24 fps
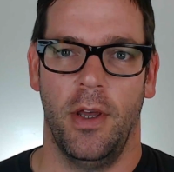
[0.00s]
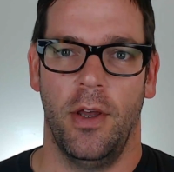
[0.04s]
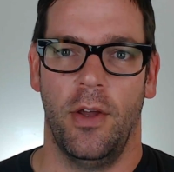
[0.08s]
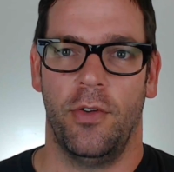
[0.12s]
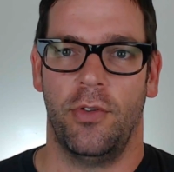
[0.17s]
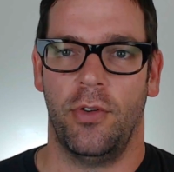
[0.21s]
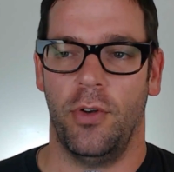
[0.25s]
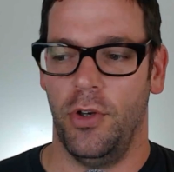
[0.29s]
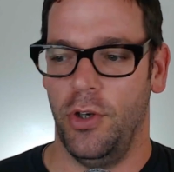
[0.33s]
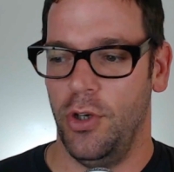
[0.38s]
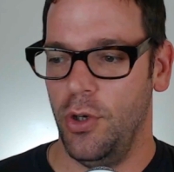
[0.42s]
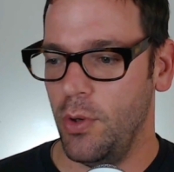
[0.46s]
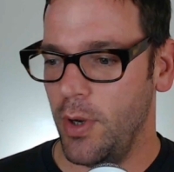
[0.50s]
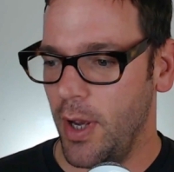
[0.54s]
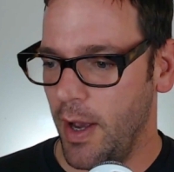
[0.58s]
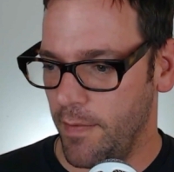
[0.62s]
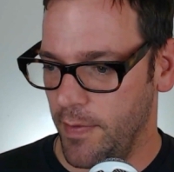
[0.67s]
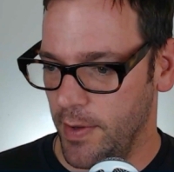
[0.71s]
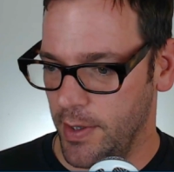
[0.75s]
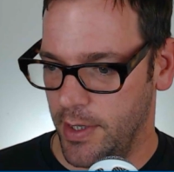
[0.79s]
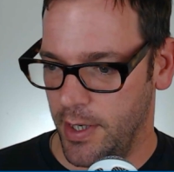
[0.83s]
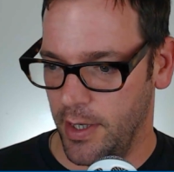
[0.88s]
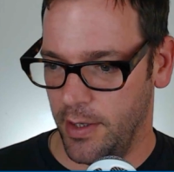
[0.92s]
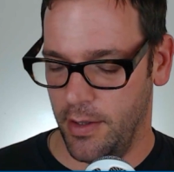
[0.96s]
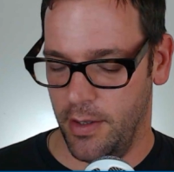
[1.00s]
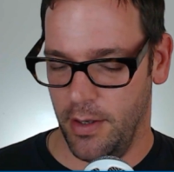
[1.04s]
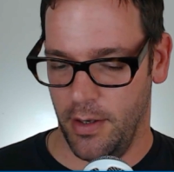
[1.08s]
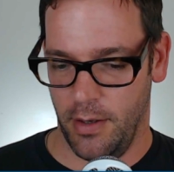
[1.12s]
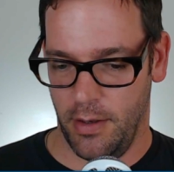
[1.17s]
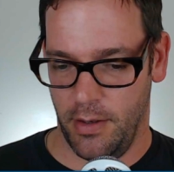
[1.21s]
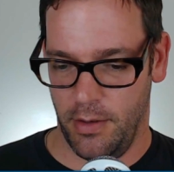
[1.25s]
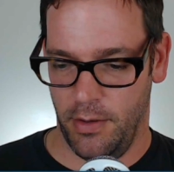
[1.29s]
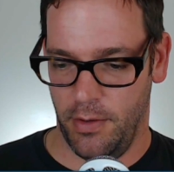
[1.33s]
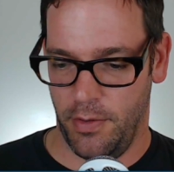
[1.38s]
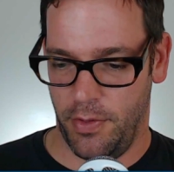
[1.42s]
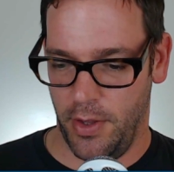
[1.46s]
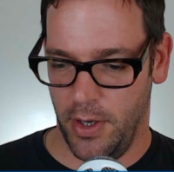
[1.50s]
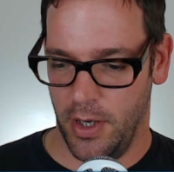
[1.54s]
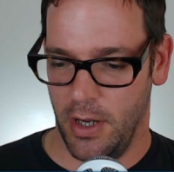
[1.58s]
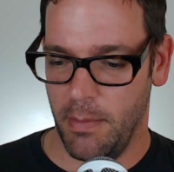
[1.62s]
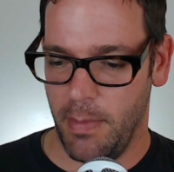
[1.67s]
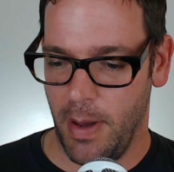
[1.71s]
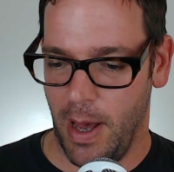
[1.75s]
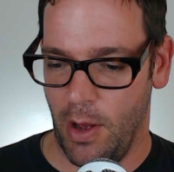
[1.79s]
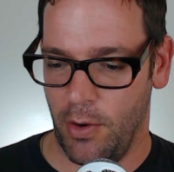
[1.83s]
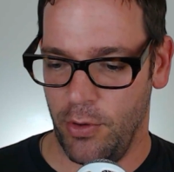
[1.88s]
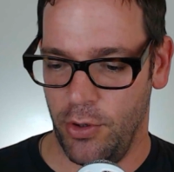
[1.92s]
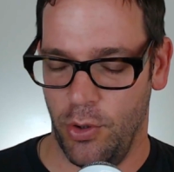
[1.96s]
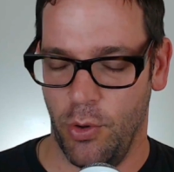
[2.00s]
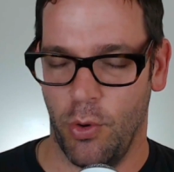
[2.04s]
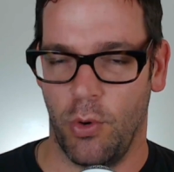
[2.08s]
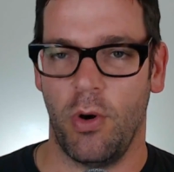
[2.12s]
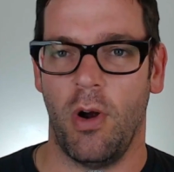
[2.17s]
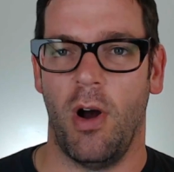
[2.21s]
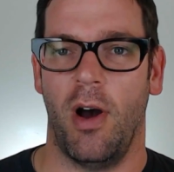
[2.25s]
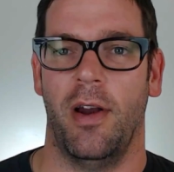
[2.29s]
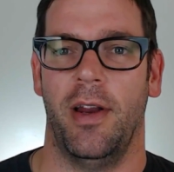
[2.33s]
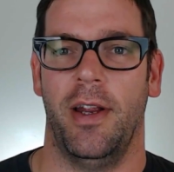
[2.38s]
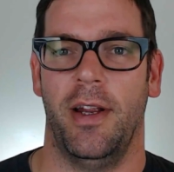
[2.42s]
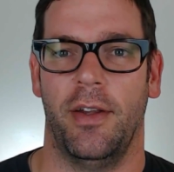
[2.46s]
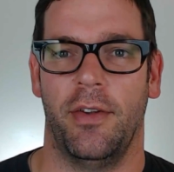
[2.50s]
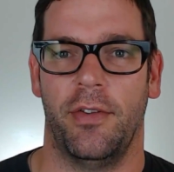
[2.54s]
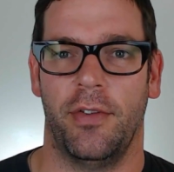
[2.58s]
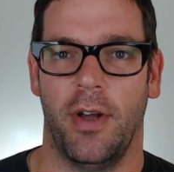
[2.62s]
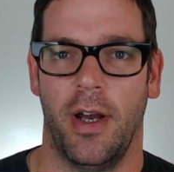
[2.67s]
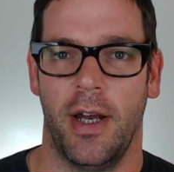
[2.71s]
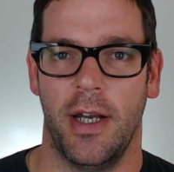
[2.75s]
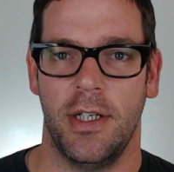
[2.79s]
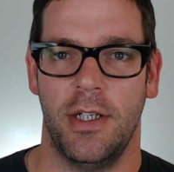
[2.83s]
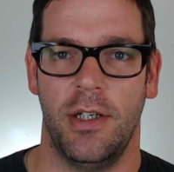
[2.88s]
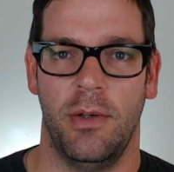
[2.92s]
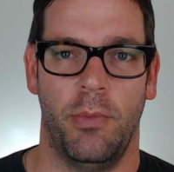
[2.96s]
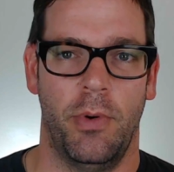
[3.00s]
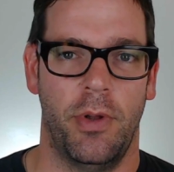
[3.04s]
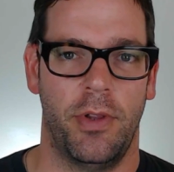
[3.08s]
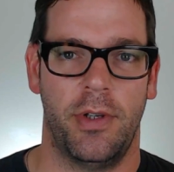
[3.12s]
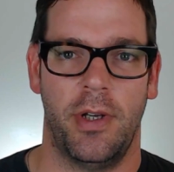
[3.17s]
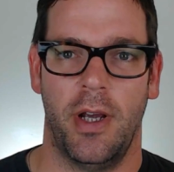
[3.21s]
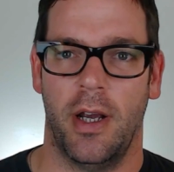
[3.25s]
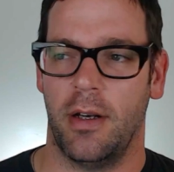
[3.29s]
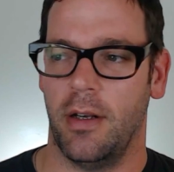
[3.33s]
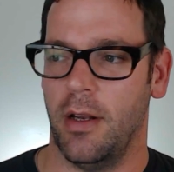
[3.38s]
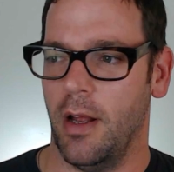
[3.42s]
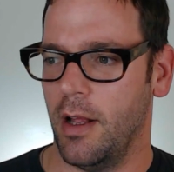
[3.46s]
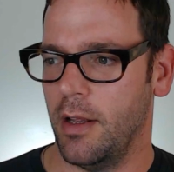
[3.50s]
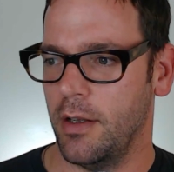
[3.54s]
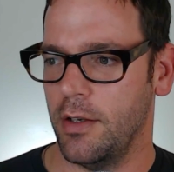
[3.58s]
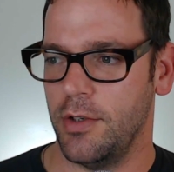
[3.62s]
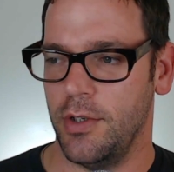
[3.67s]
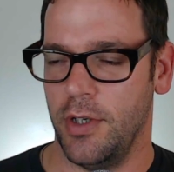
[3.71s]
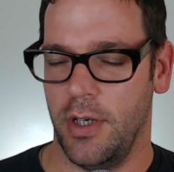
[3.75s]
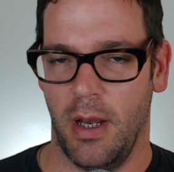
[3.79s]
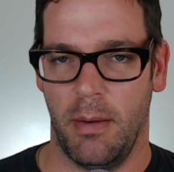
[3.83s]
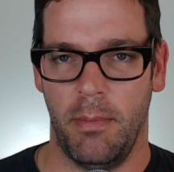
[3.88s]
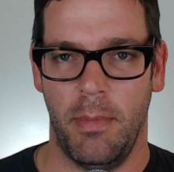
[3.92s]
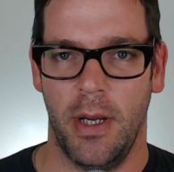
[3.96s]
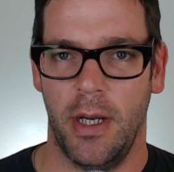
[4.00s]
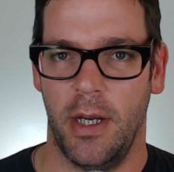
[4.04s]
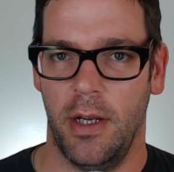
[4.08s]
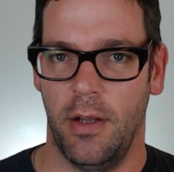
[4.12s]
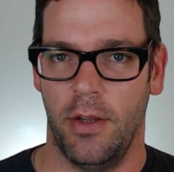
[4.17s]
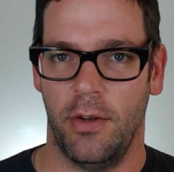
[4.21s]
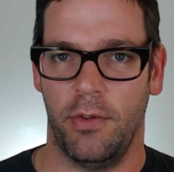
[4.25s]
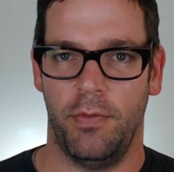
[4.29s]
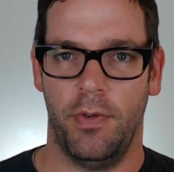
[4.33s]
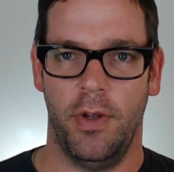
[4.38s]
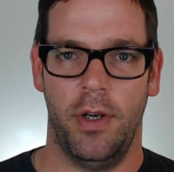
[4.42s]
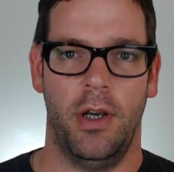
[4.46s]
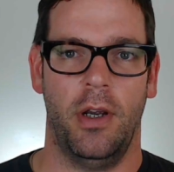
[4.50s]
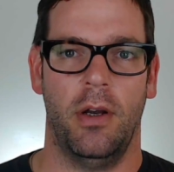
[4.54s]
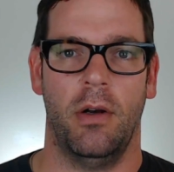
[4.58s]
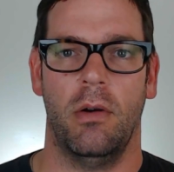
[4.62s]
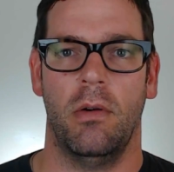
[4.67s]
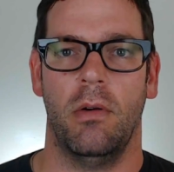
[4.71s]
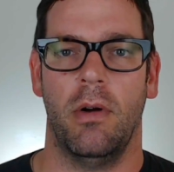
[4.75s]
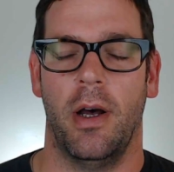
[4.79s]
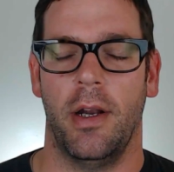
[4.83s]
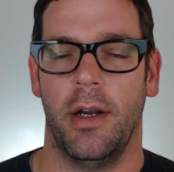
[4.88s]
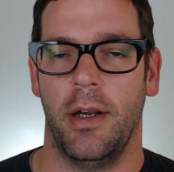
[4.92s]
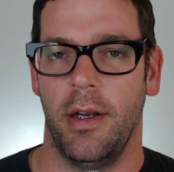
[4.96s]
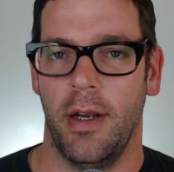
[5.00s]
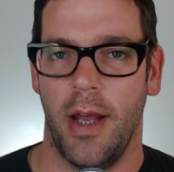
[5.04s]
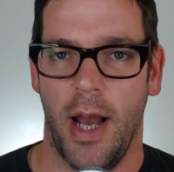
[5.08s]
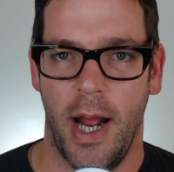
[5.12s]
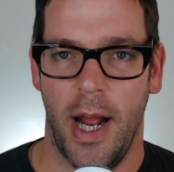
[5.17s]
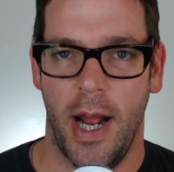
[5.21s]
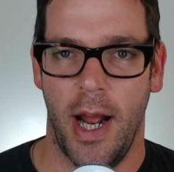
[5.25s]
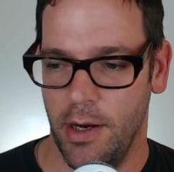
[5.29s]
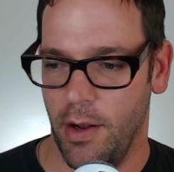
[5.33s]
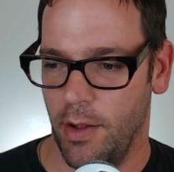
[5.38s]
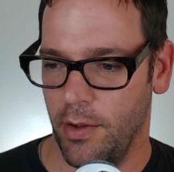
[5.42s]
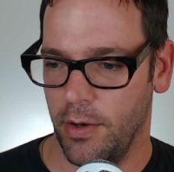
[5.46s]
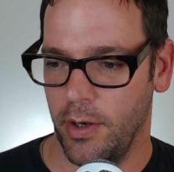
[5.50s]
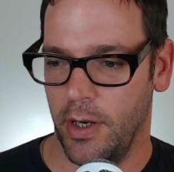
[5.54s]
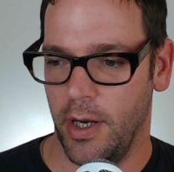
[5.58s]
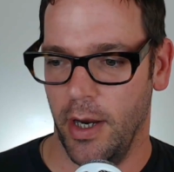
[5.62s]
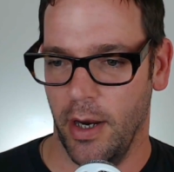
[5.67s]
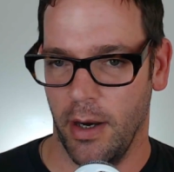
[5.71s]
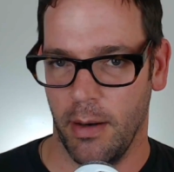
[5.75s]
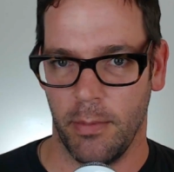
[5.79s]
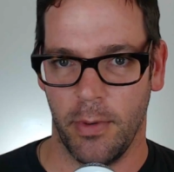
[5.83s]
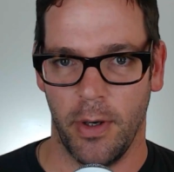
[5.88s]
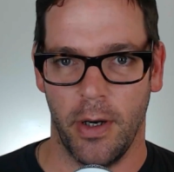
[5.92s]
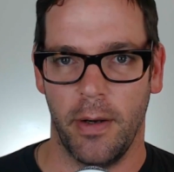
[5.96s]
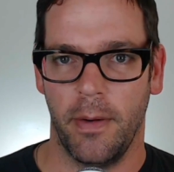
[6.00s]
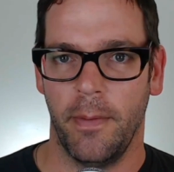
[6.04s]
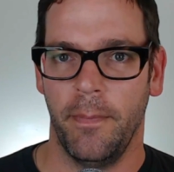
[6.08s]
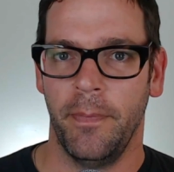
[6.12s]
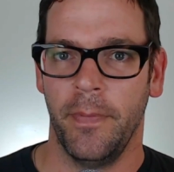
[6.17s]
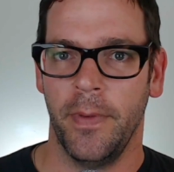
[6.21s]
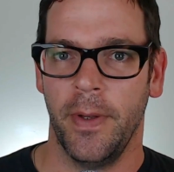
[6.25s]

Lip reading: So you have think about your audience size. With technology, I'm making this video on a $90 camera